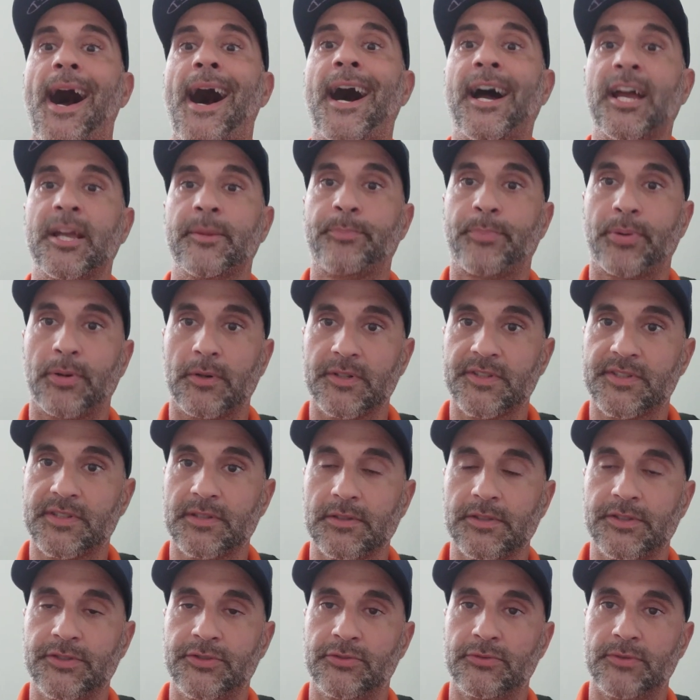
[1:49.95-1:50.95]
I
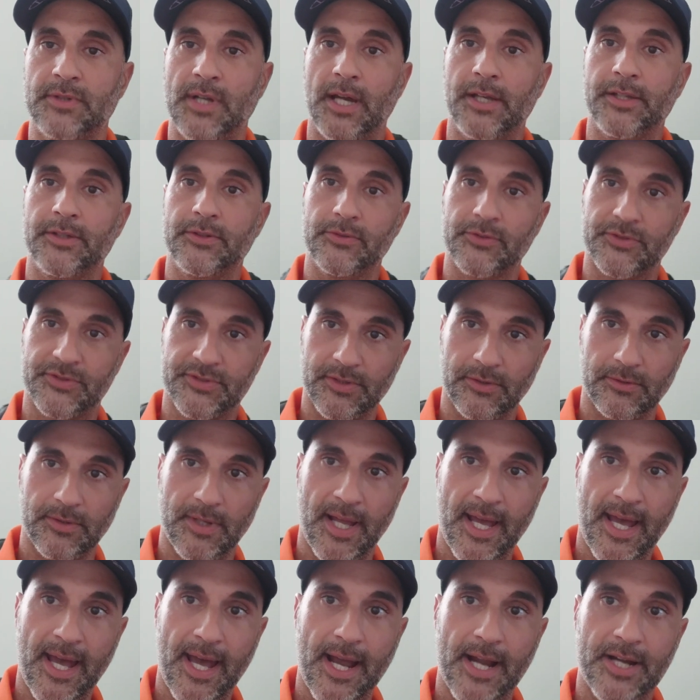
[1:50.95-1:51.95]
personally do not use
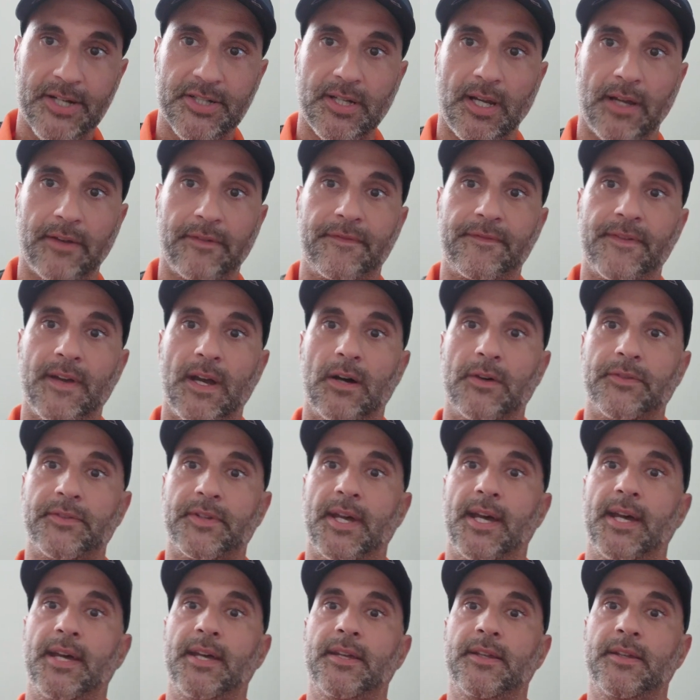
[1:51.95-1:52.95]
soda ash. I found
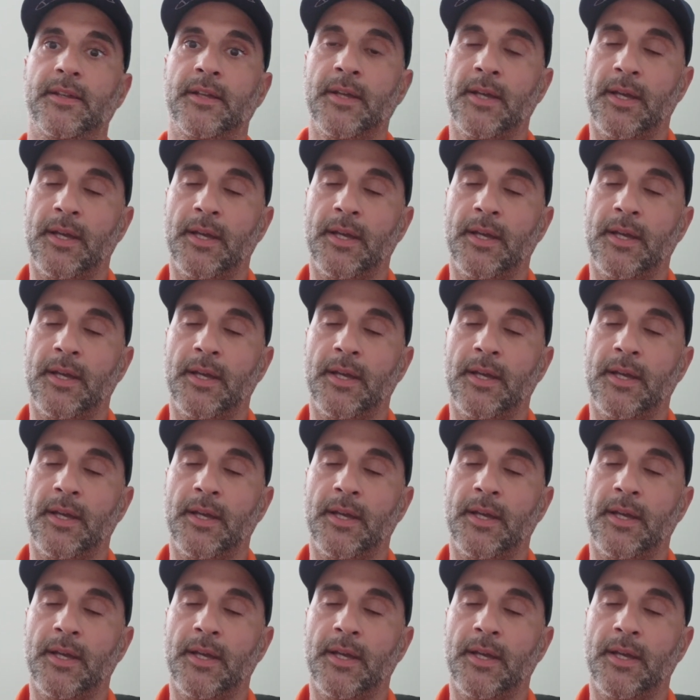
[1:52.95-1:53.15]
that